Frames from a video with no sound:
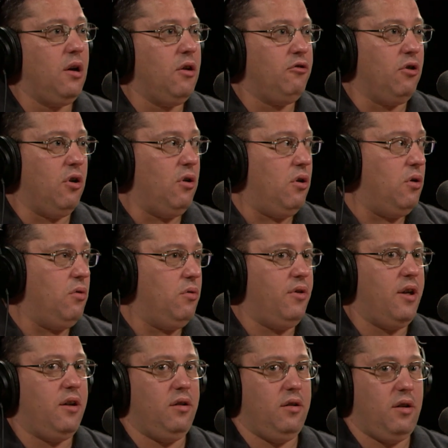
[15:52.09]
So
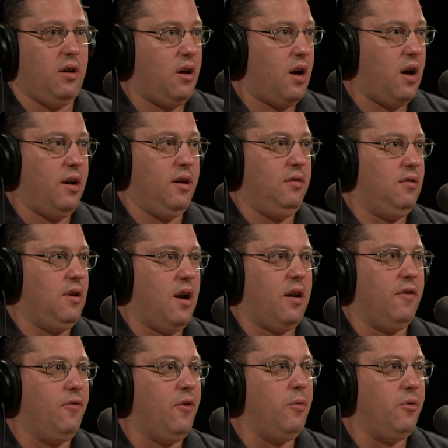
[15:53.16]
then I got
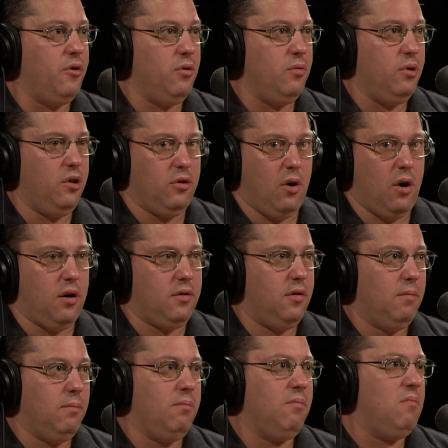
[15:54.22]
on the phone with you. We talked.